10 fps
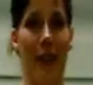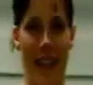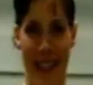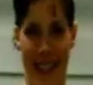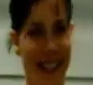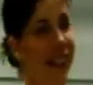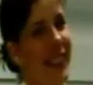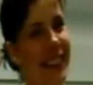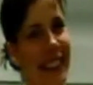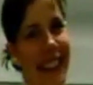which is
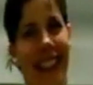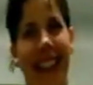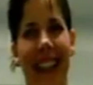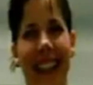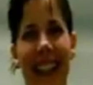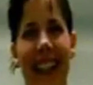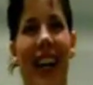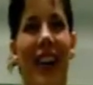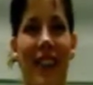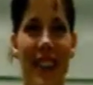not easy.
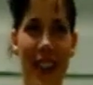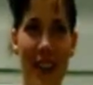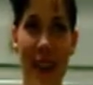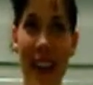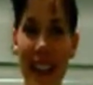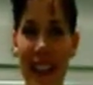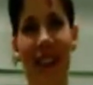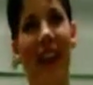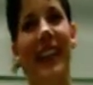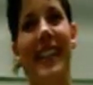We try and make it look
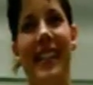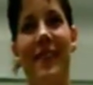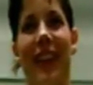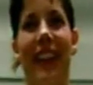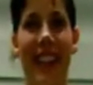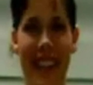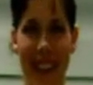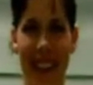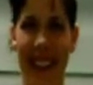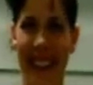very easy, but it's not